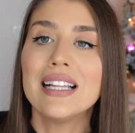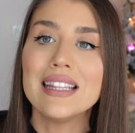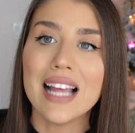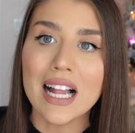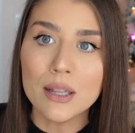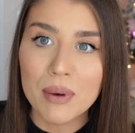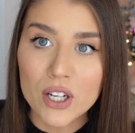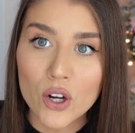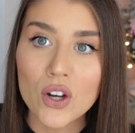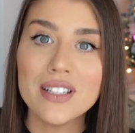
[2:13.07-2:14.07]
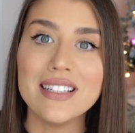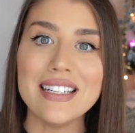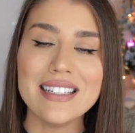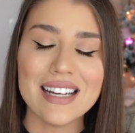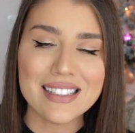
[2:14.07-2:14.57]
L'albero
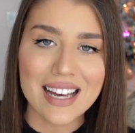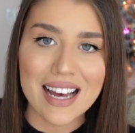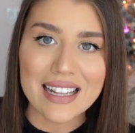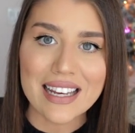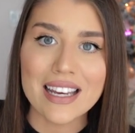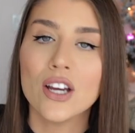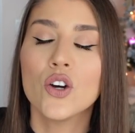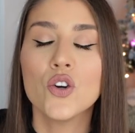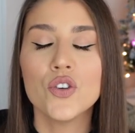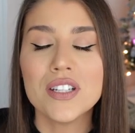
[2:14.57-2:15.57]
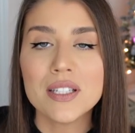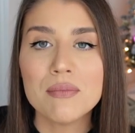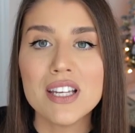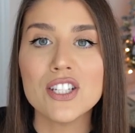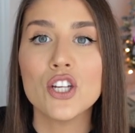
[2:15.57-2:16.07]
di Natale,
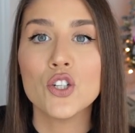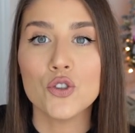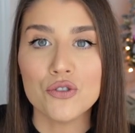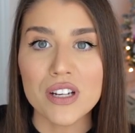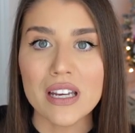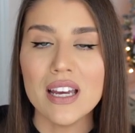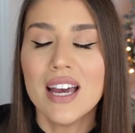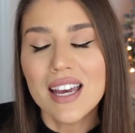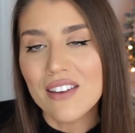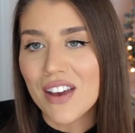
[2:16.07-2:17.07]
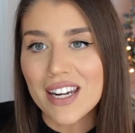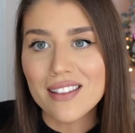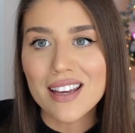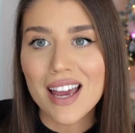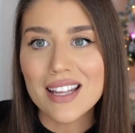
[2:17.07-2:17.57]
Christmas tree. If
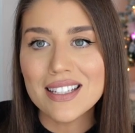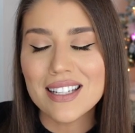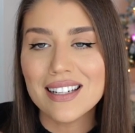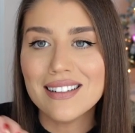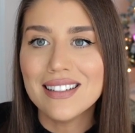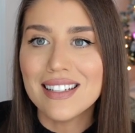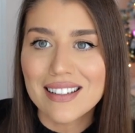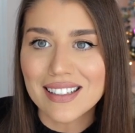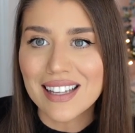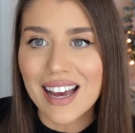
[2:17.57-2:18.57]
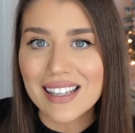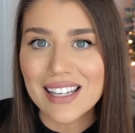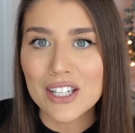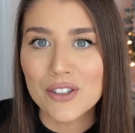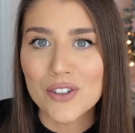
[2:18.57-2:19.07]
anything ends in di
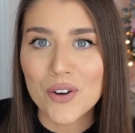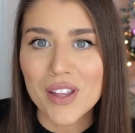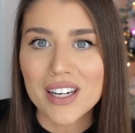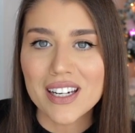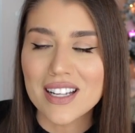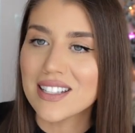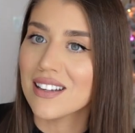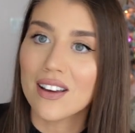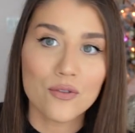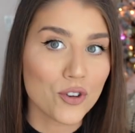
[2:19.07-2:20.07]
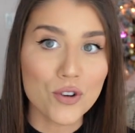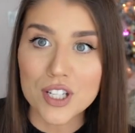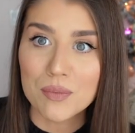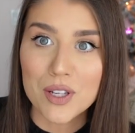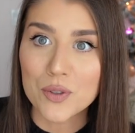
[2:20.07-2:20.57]
Natale, you know that it is
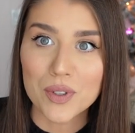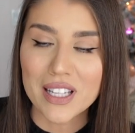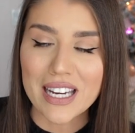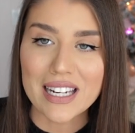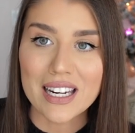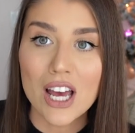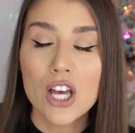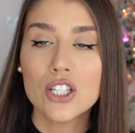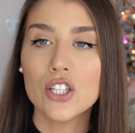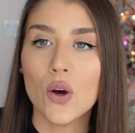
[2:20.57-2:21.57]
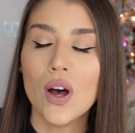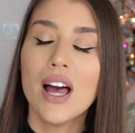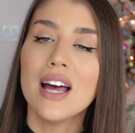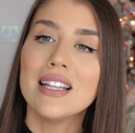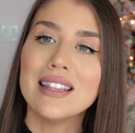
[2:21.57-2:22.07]
Christmas related. So
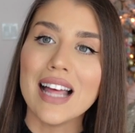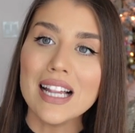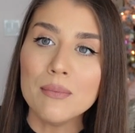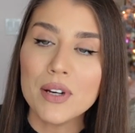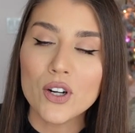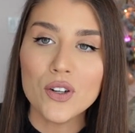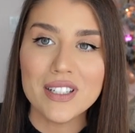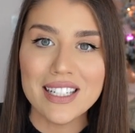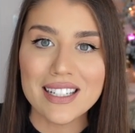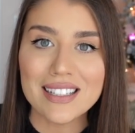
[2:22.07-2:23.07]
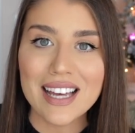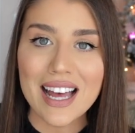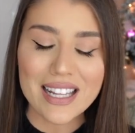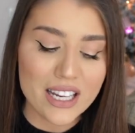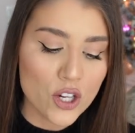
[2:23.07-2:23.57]
l'albero di
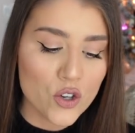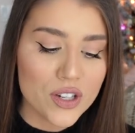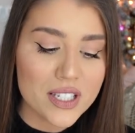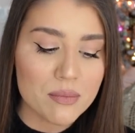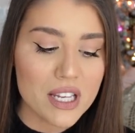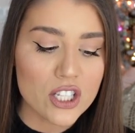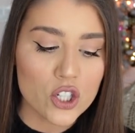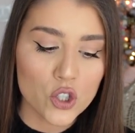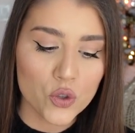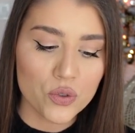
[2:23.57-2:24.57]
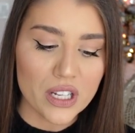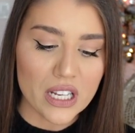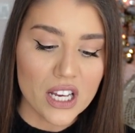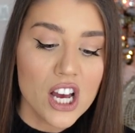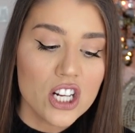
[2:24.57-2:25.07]
Natale, Christmas
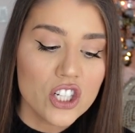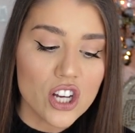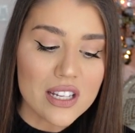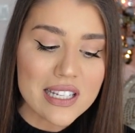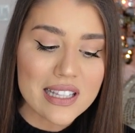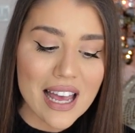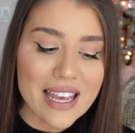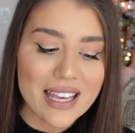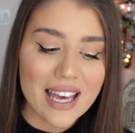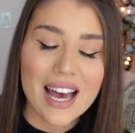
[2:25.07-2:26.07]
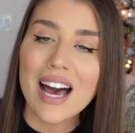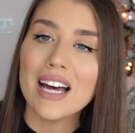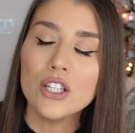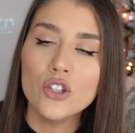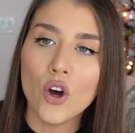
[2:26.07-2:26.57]
tree. Just like
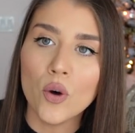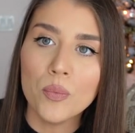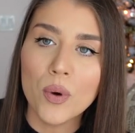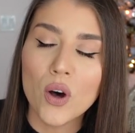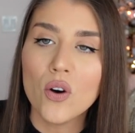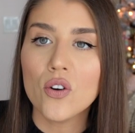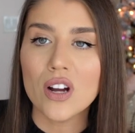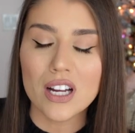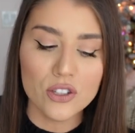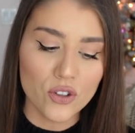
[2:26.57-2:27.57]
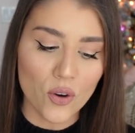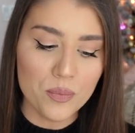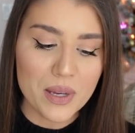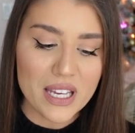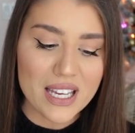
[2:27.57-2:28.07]
addobbo or
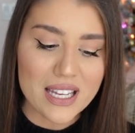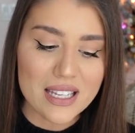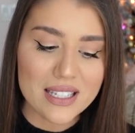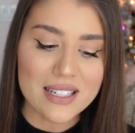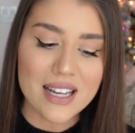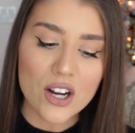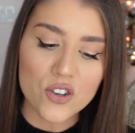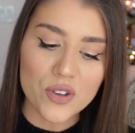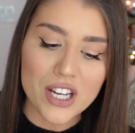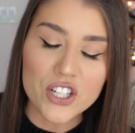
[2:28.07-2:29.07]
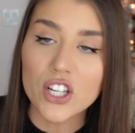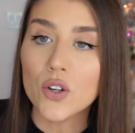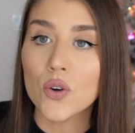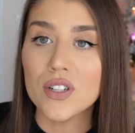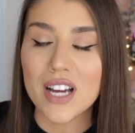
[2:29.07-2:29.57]
addobbi is
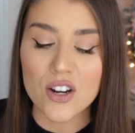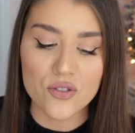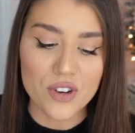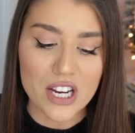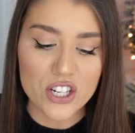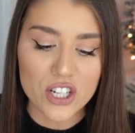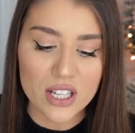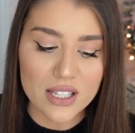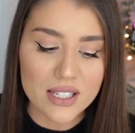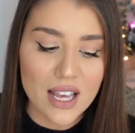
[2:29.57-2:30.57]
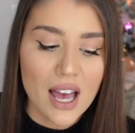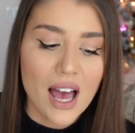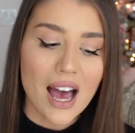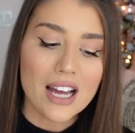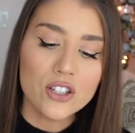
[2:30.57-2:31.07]
decoration or decorations.
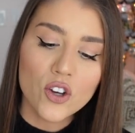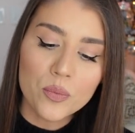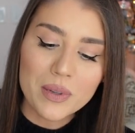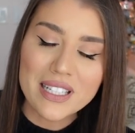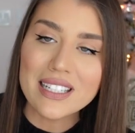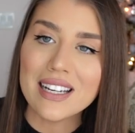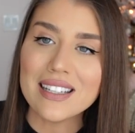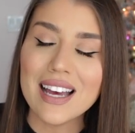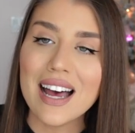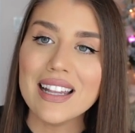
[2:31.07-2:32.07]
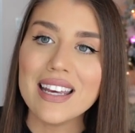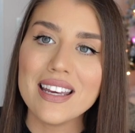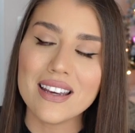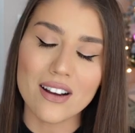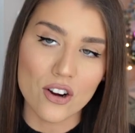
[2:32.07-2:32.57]
Addobbi di
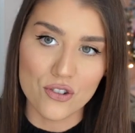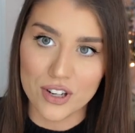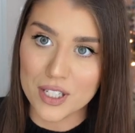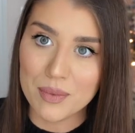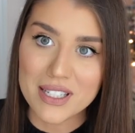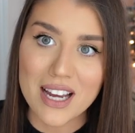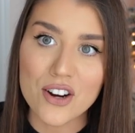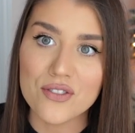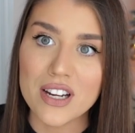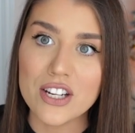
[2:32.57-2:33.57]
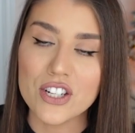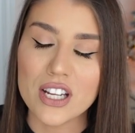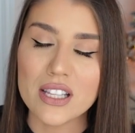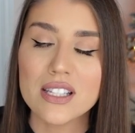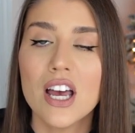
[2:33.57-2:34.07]
Natale are Christmas
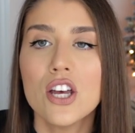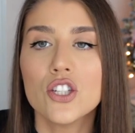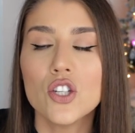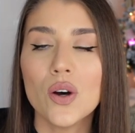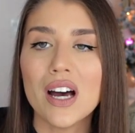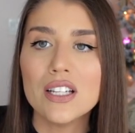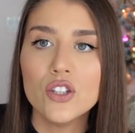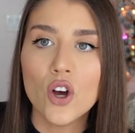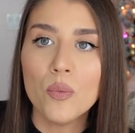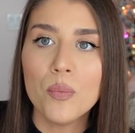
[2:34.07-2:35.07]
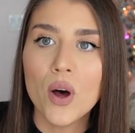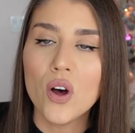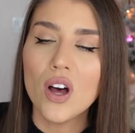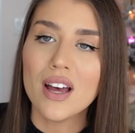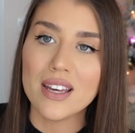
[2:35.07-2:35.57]
decorations. So
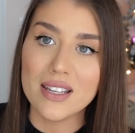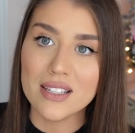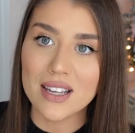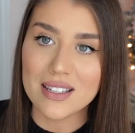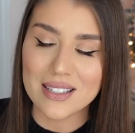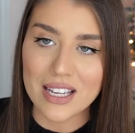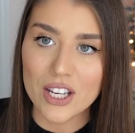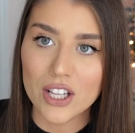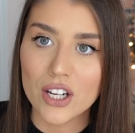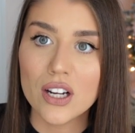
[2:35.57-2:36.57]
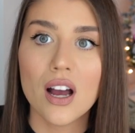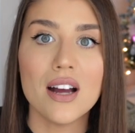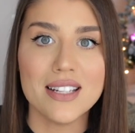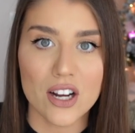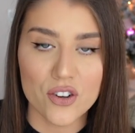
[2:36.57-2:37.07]
addobbo is a singular,
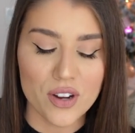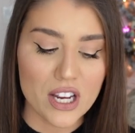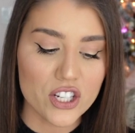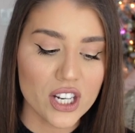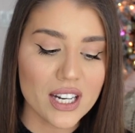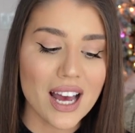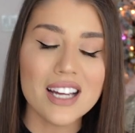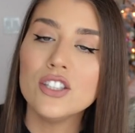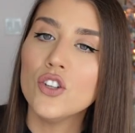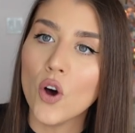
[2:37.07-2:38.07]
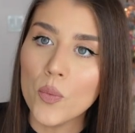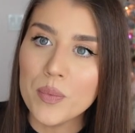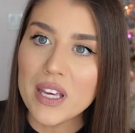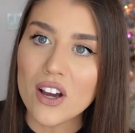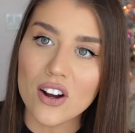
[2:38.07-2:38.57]
a decoration.
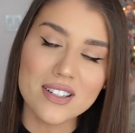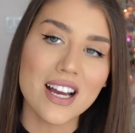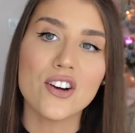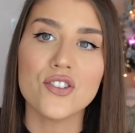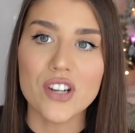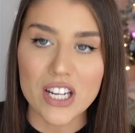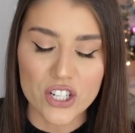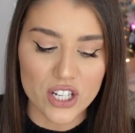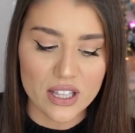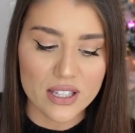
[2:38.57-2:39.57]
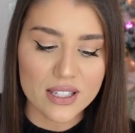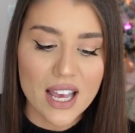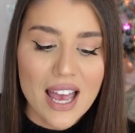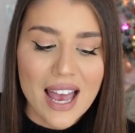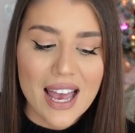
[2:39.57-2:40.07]
Addobbi are decorations.
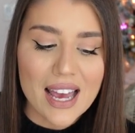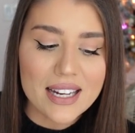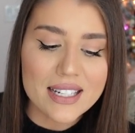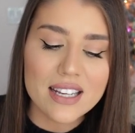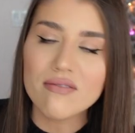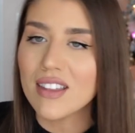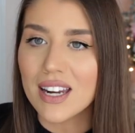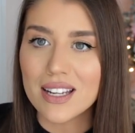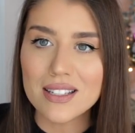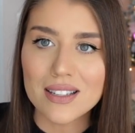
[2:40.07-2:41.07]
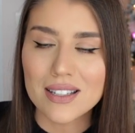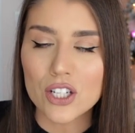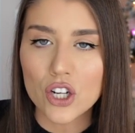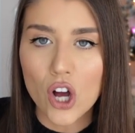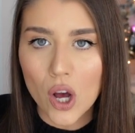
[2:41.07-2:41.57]
And if that isn't
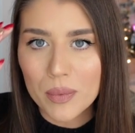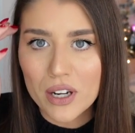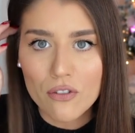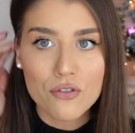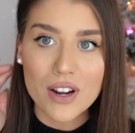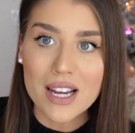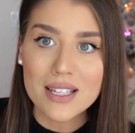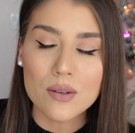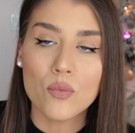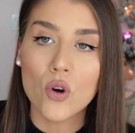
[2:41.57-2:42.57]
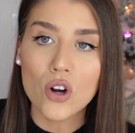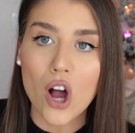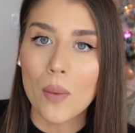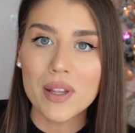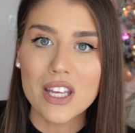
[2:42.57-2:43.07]
such a common phrase, more
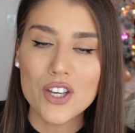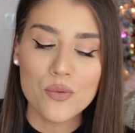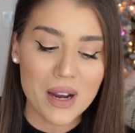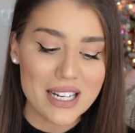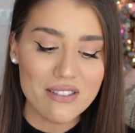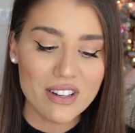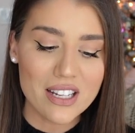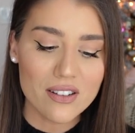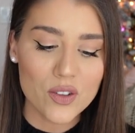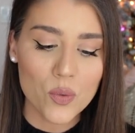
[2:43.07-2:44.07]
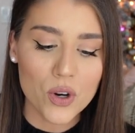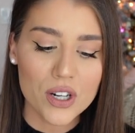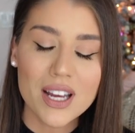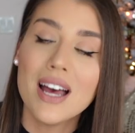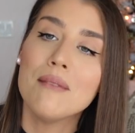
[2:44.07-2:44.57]
commonly you might even hear the
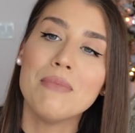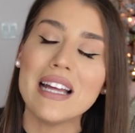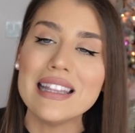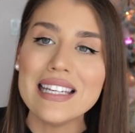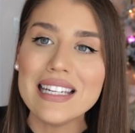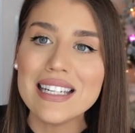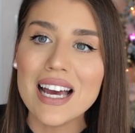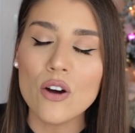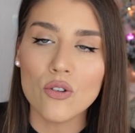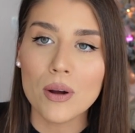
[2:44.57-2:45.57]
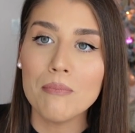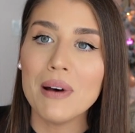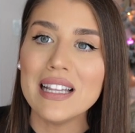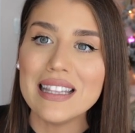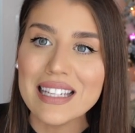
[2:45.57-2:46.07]
word pallina or
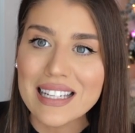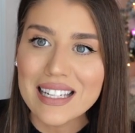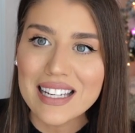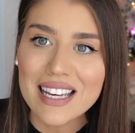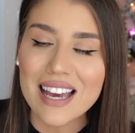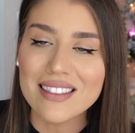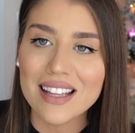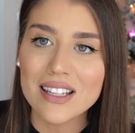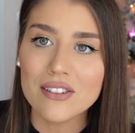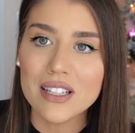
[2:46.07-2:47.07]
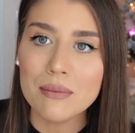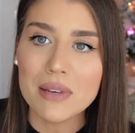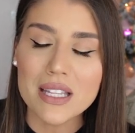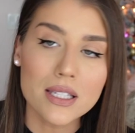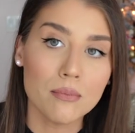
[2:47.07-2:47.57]
pallini, and that literally
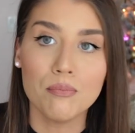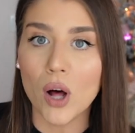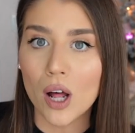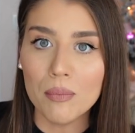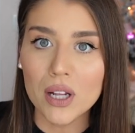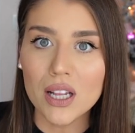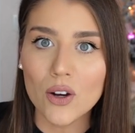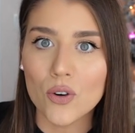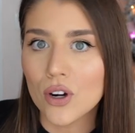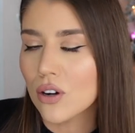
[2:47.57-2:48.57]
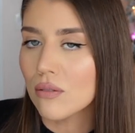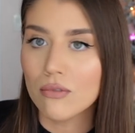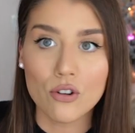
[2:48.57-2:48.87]
means bauble or